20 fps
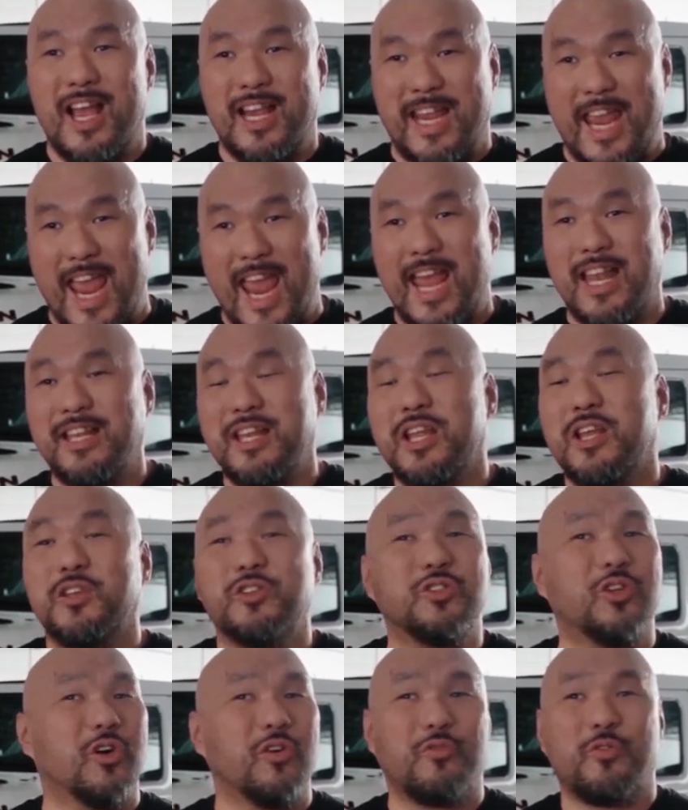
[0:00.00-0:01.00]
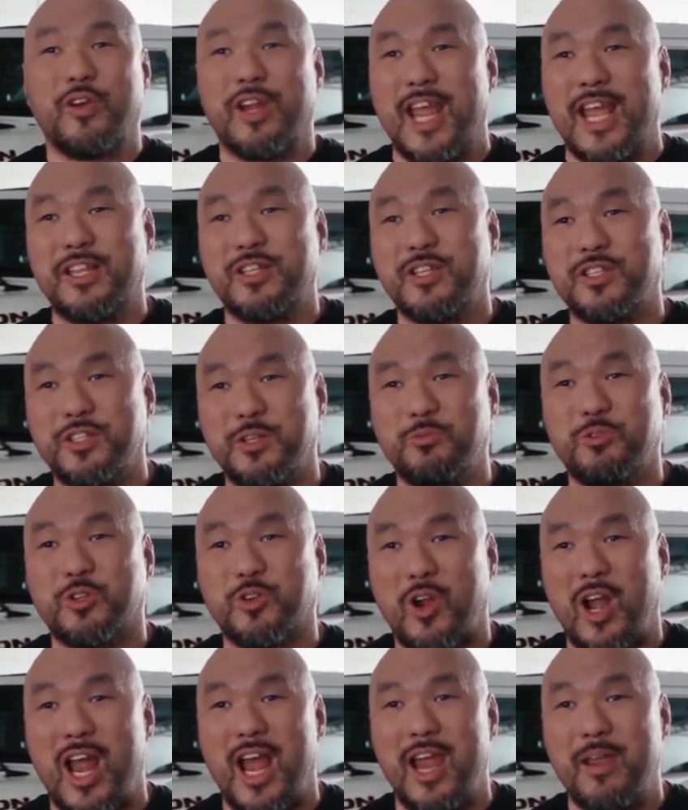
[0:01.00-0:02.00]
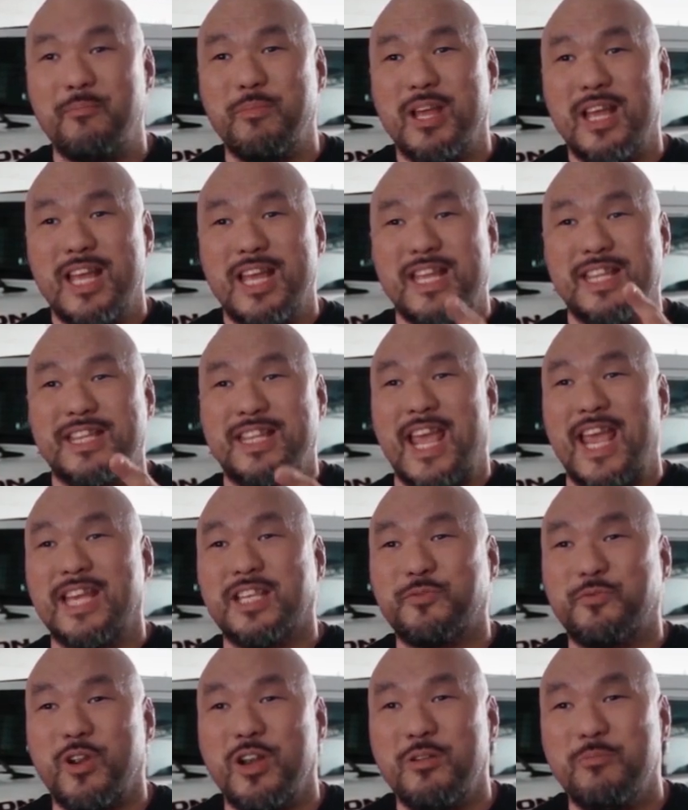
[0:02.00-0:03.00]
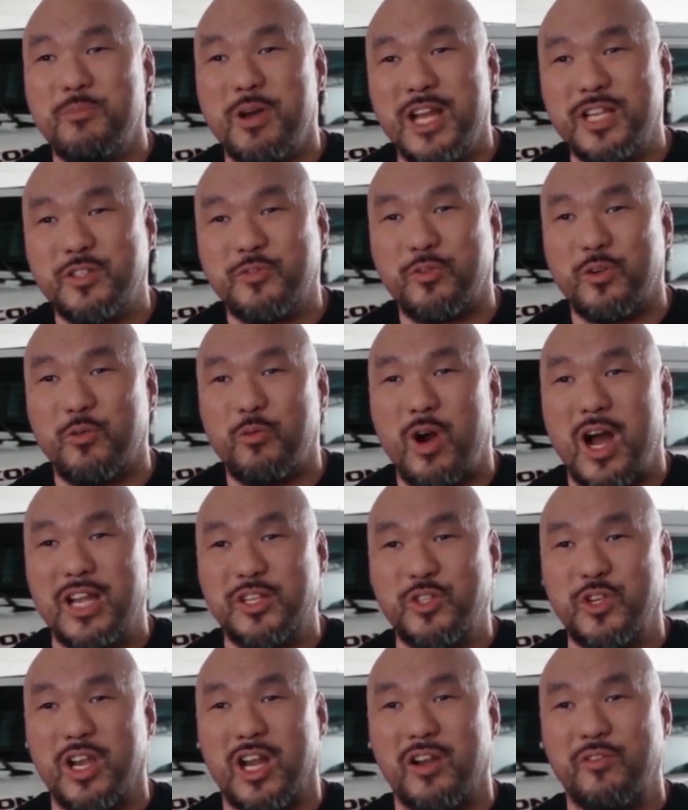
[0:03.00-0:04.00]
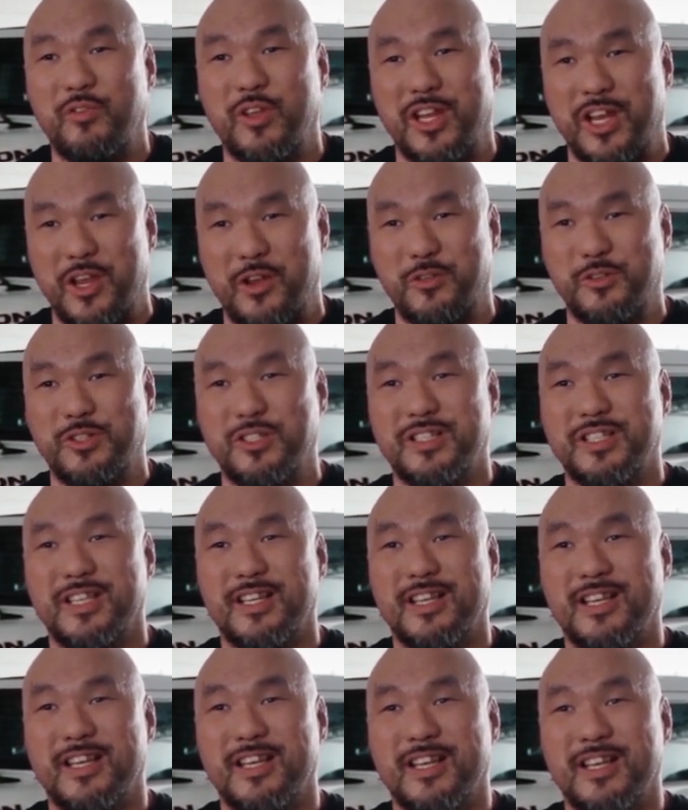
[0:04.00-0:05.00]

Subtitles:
Again, don't forget to subscribe. Thanks very much for watching our videos.